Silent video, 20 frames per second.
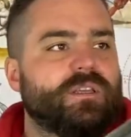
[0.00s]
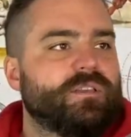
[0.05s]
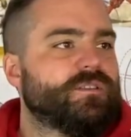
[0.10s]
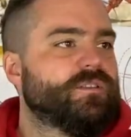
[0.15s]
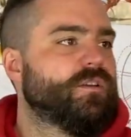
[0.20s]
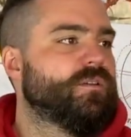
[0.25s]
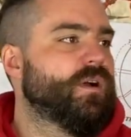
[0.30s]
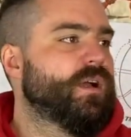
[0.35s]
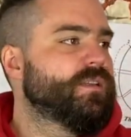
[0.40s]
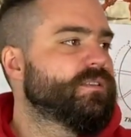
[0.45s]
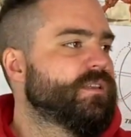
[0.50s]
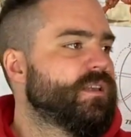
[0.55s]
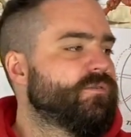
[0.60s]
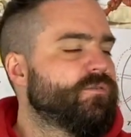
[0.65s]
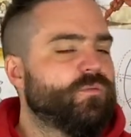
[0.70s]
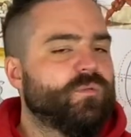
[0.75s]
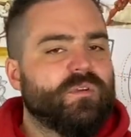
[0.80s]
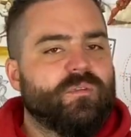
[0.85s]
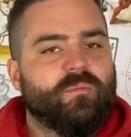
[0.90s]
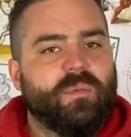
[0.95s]
So as
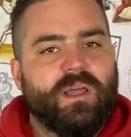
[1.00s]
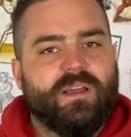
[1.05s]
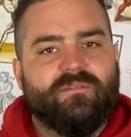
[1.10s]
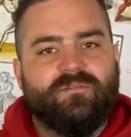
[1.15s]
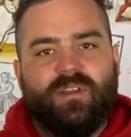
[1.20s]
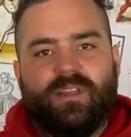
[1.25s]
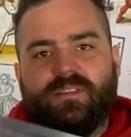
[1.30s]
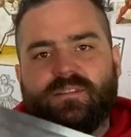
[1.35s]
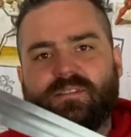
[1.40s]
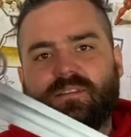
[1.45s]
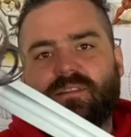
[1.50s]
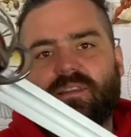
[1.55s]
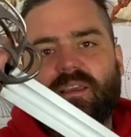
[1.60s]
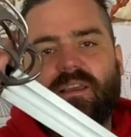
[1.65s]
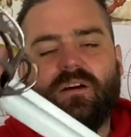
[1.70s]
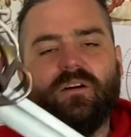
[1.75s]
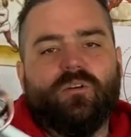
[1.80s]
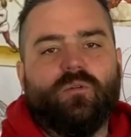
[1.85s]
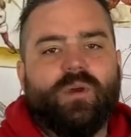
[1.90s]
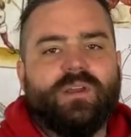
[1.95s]
ever with Black Fencer, they
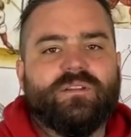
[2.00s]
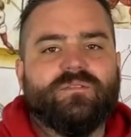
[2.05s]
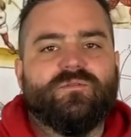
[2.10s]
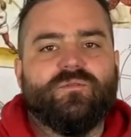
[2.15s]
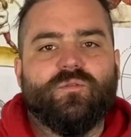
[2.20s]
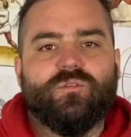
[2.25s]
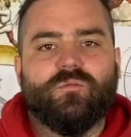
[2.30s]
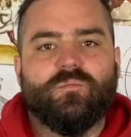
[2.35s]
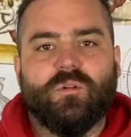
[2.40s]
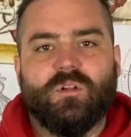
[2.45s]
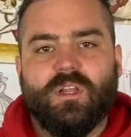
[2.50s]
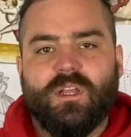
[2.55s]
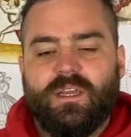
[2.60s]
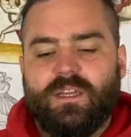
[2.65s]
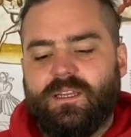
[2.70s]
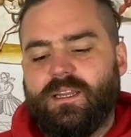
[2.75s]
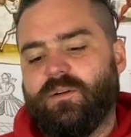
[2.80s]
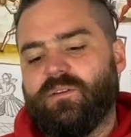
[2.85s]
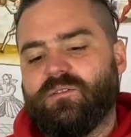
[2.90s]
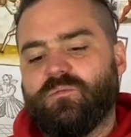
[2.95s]
are quite affordable.
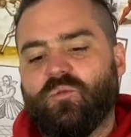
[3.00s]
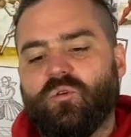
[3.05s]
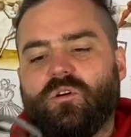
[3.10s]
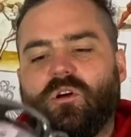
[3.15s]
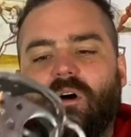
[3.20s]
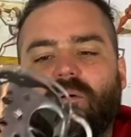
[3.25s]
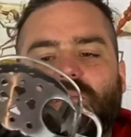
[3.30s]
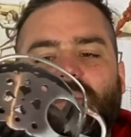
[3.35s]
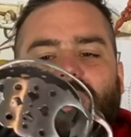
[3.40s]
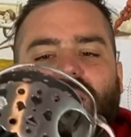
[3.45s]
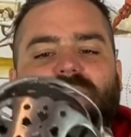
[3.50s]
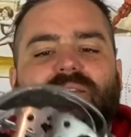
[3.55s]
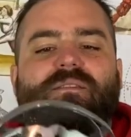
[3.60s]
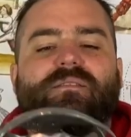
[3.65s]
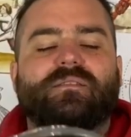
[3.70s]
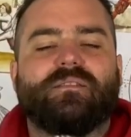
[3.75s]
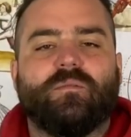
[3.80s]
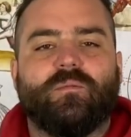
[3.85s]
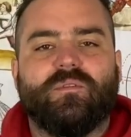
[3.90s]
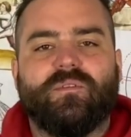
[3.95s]
Now it's more complex than
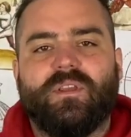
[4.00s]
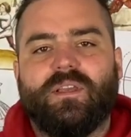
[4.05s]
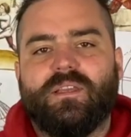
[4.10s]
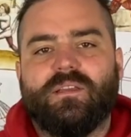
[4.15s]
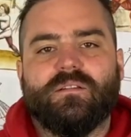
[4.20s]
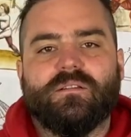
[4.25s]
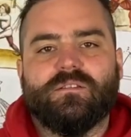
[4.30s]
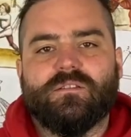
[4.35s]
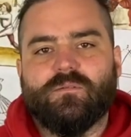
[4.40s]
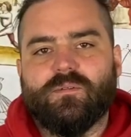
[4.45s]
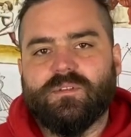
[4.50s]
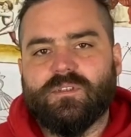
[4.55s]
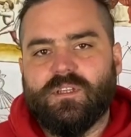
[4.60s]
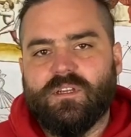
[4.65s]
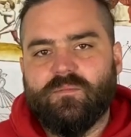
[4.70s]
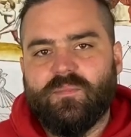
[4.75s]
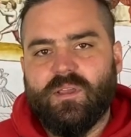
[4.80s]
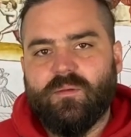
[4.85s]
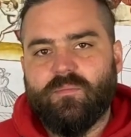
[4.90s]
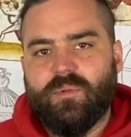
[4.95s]
some of the hilts, so it's going
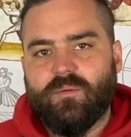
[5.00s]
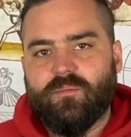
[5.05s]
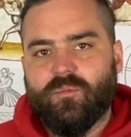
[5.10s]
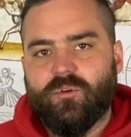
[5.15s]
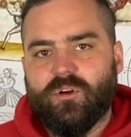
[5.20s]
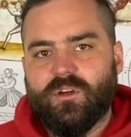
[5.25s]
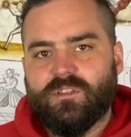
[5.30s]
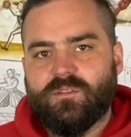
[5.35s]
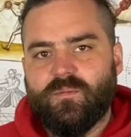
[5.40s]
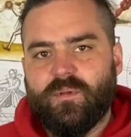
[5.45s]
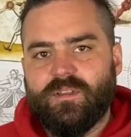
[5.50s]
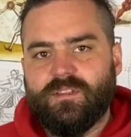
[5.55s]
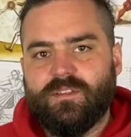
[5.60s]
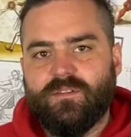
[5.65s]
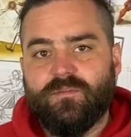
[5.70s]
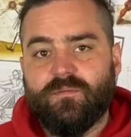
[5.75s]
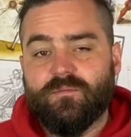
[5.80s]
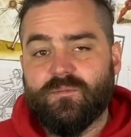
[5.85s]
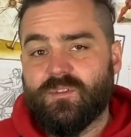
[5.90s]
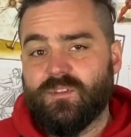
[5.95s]
to be a bit more
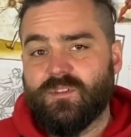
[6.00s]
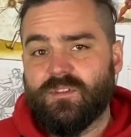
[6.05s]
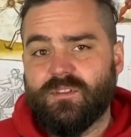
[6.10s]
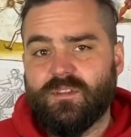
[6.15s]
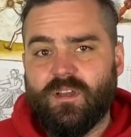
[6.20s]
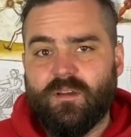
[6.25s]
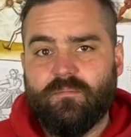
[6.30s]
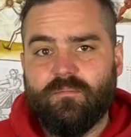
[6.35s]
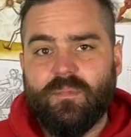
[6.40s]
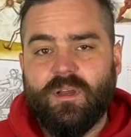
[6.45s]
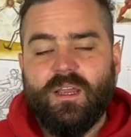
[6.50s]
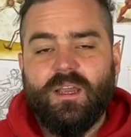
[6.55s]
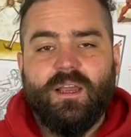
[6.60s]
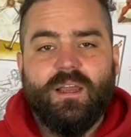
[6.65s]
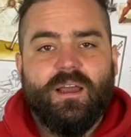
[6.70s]
expensive than some.